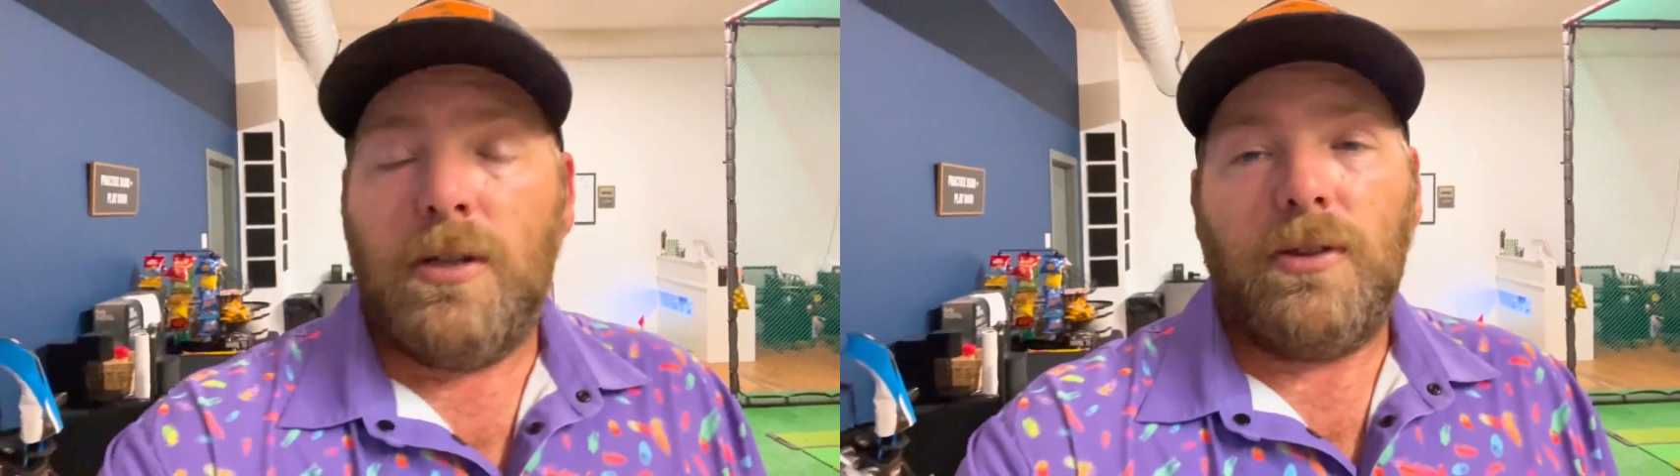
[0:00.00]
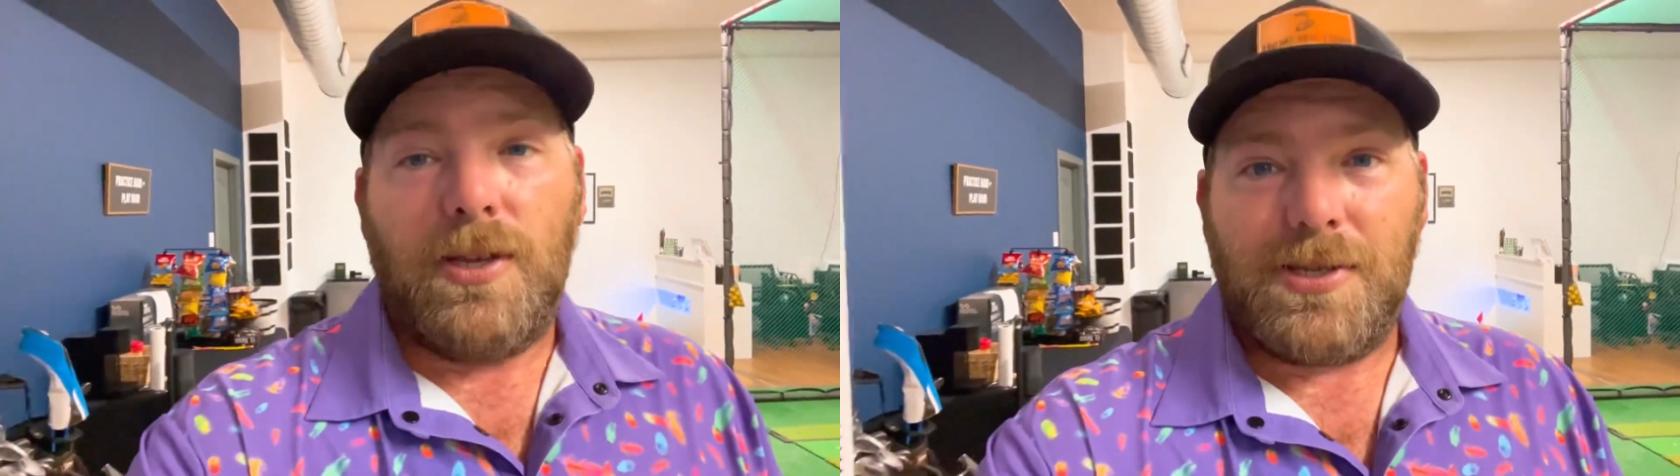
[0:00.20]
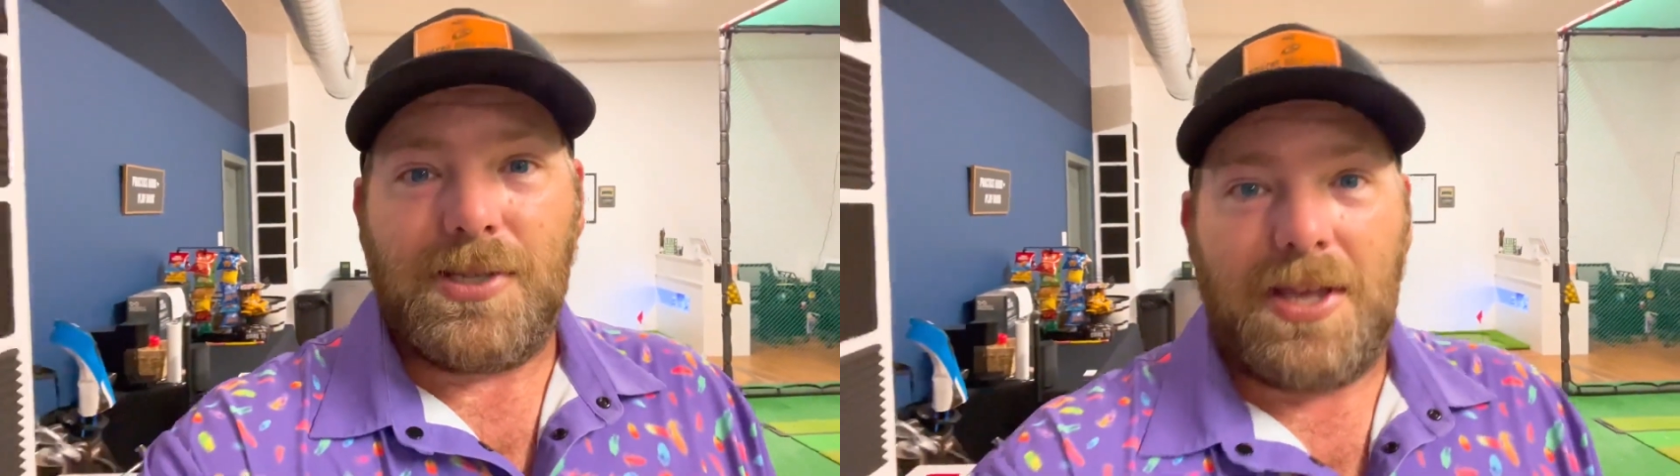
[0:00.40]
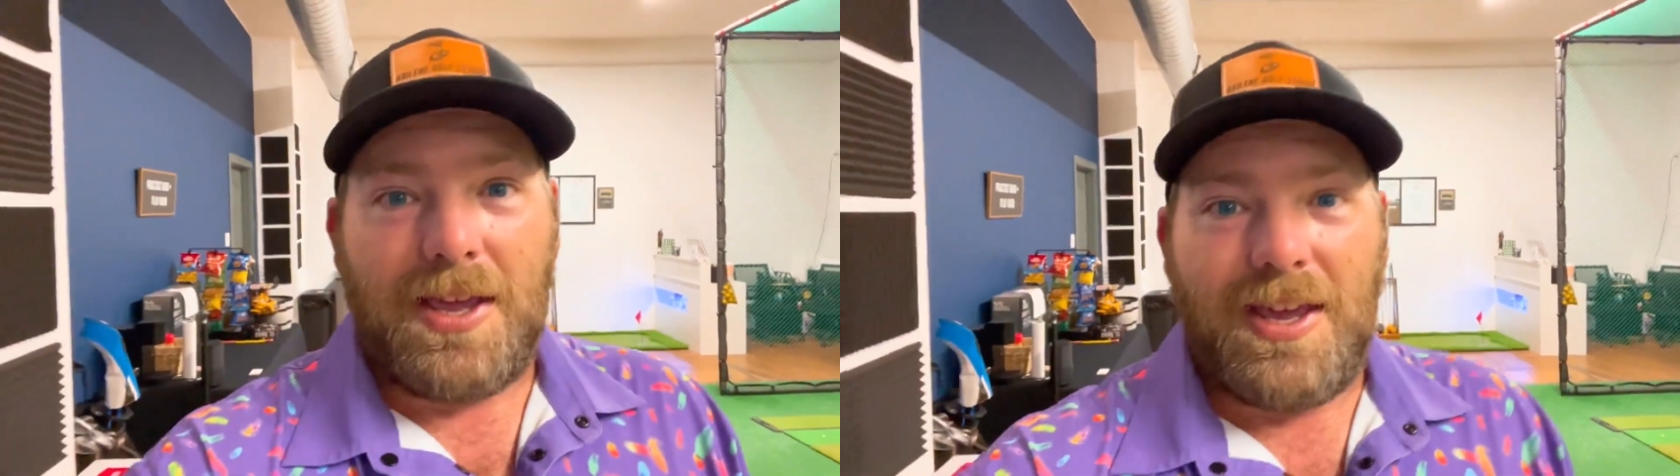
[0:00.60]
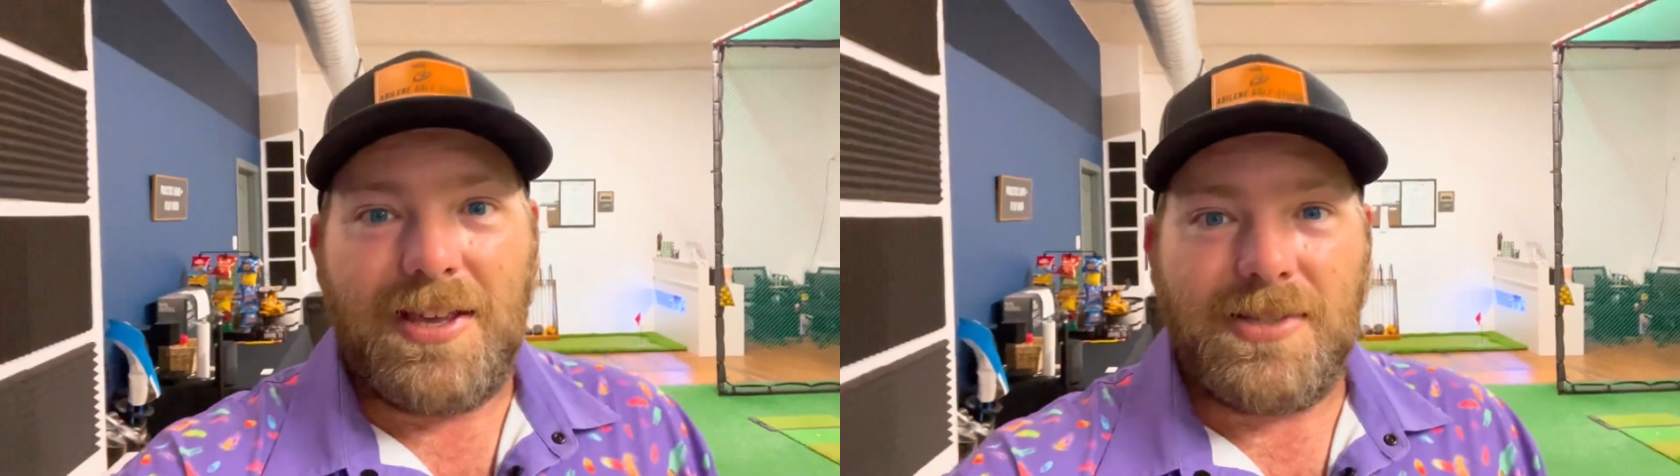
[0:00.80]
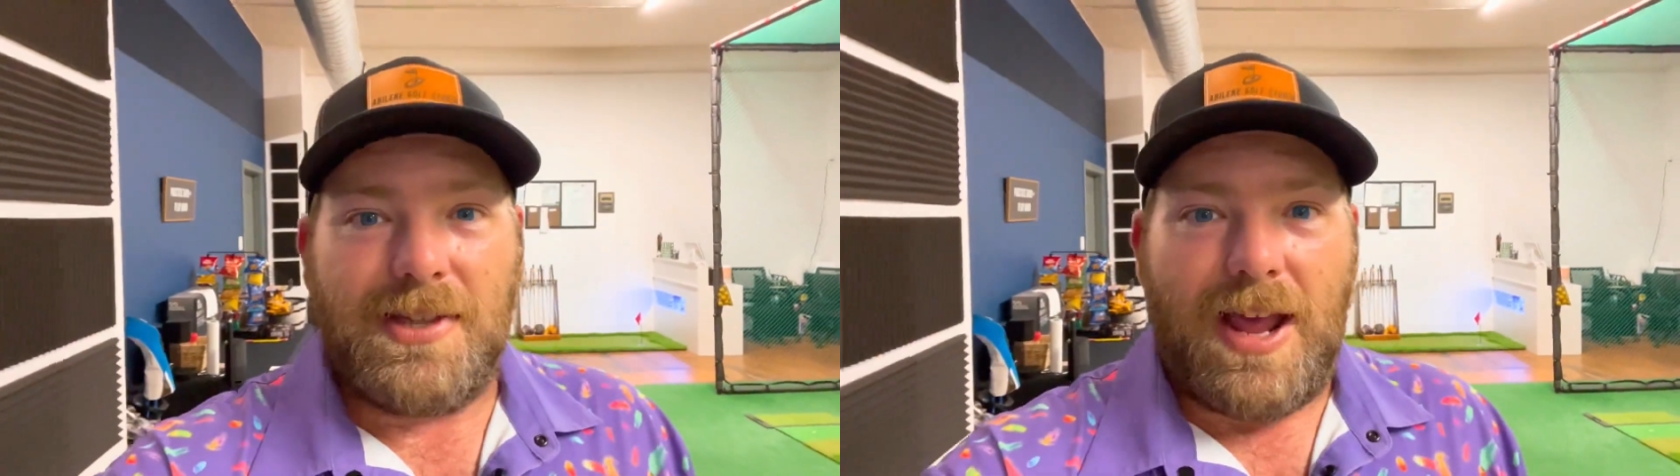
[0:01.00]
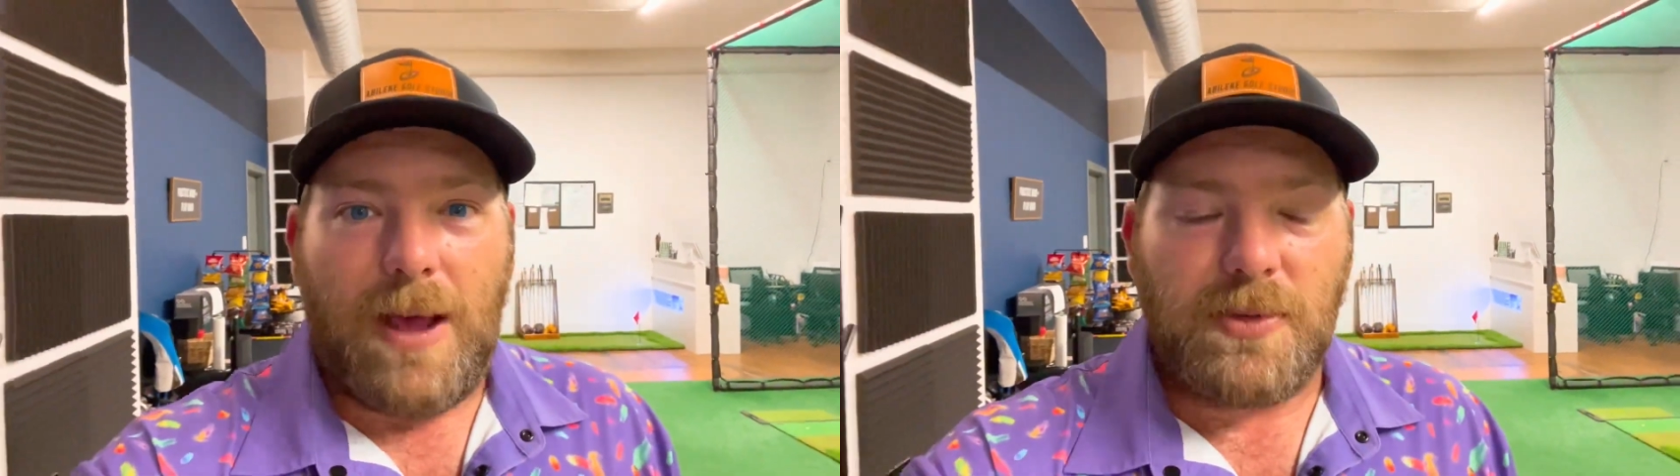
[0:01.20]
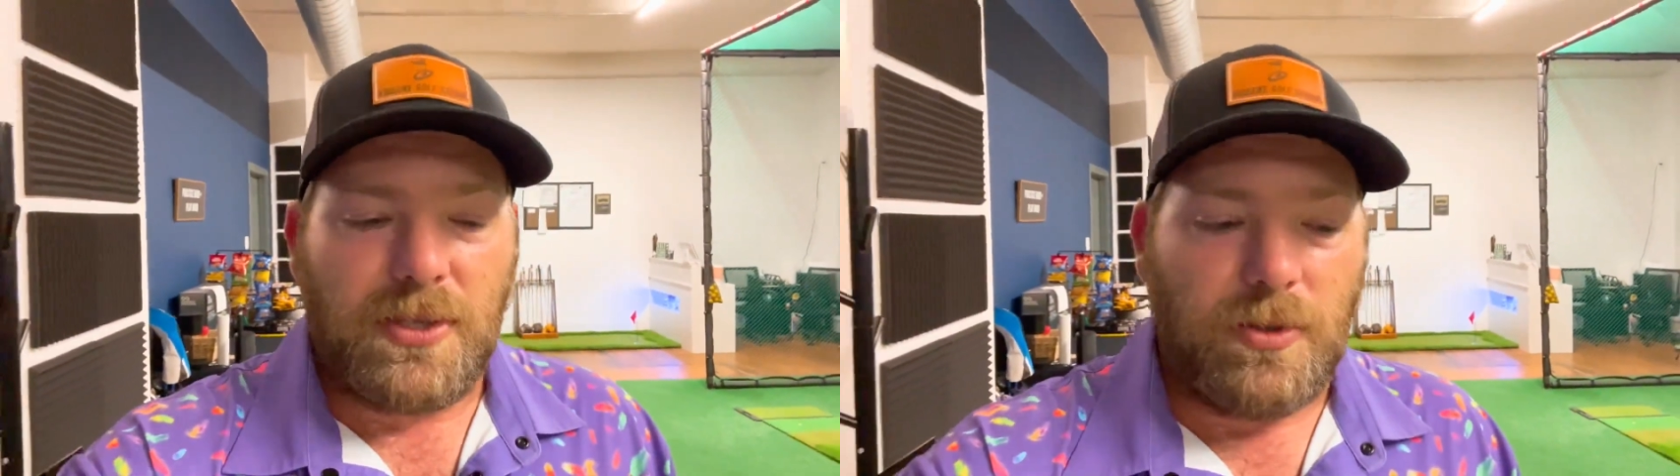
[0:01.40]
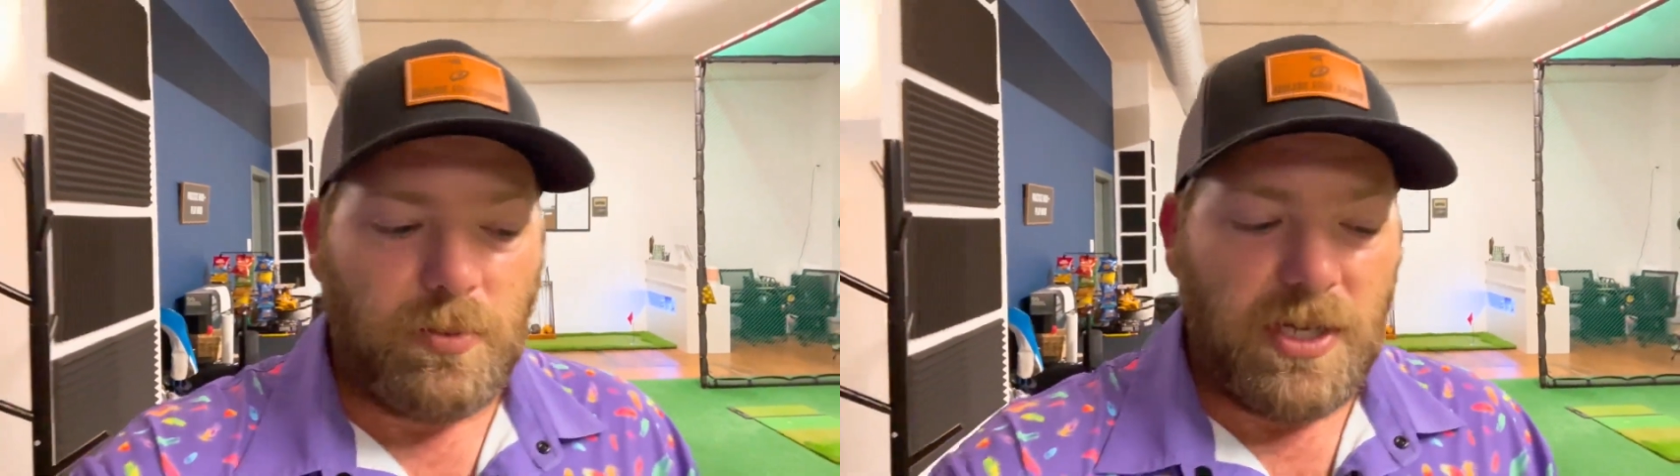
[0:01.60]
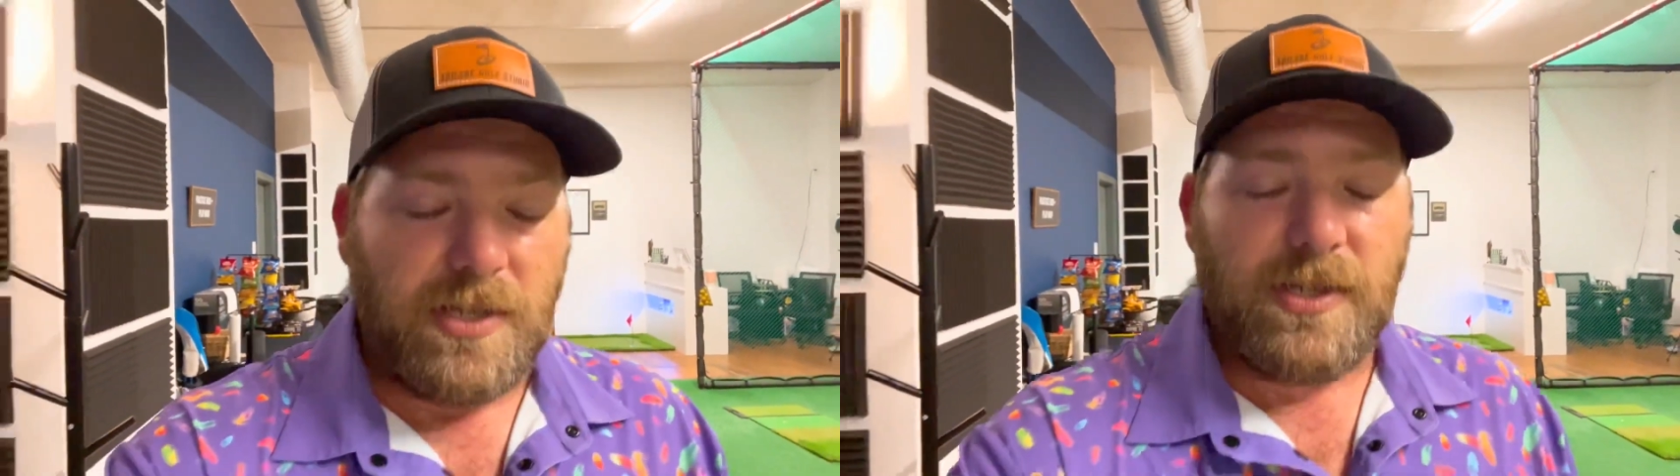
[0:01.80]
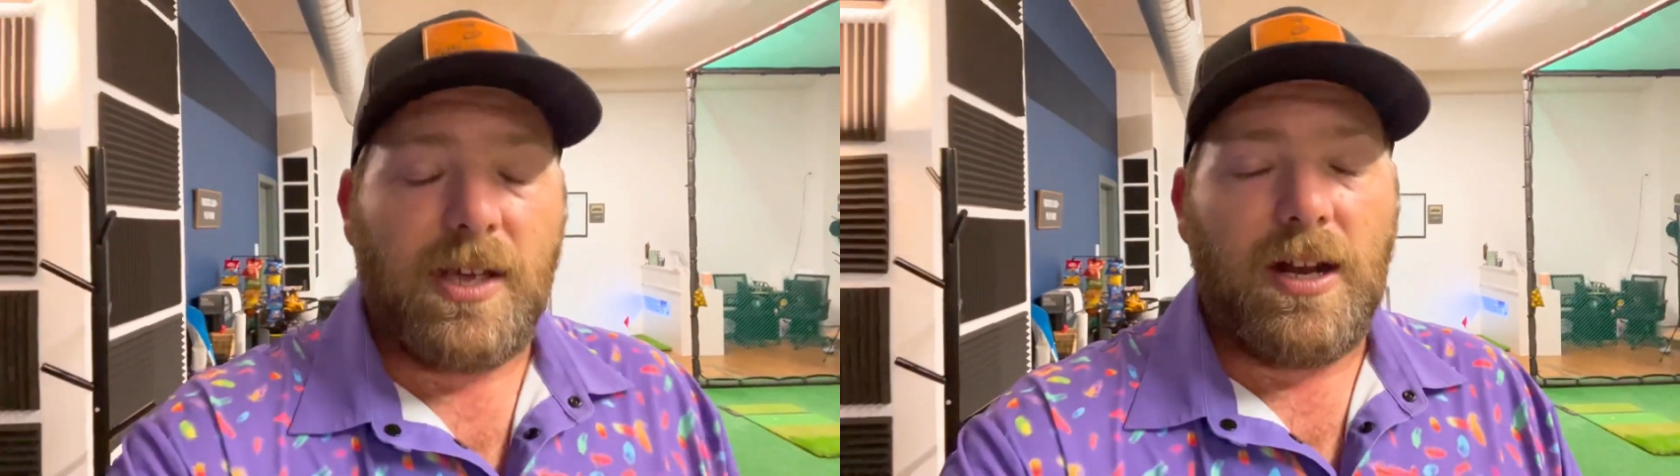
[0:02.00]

this thing is an absolute beast,